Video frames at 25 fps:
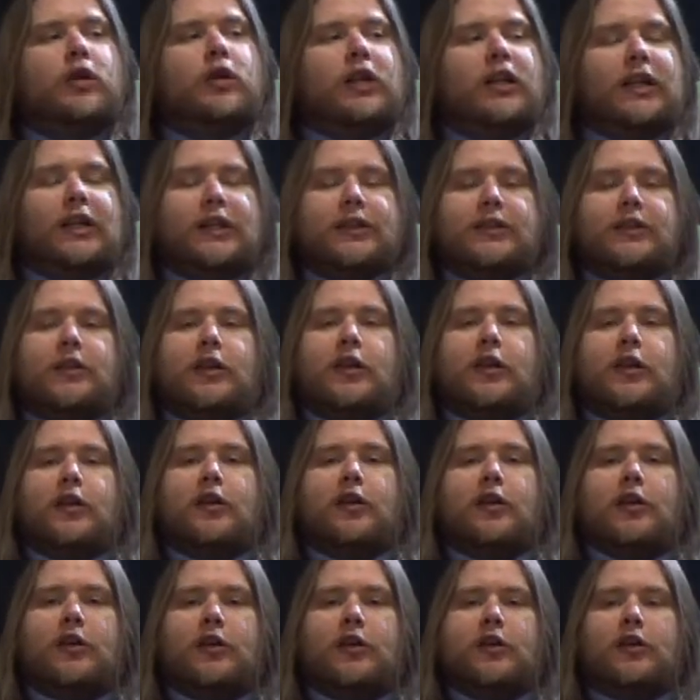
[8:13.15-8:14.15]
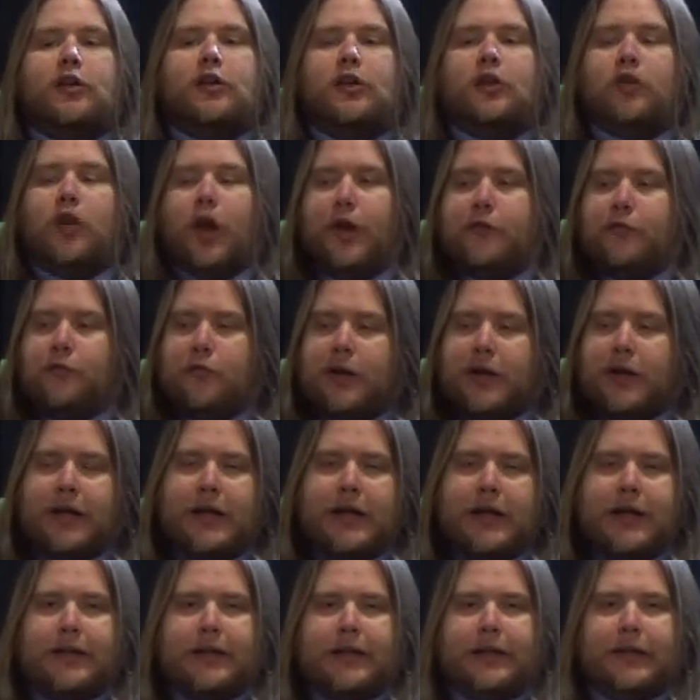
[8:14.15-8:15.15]
clicked on an article and read a
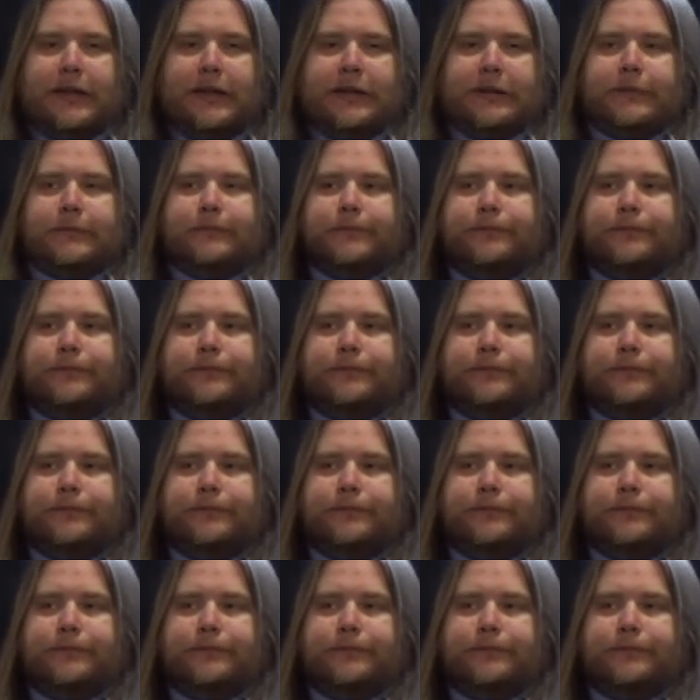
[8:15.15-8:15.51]
headline?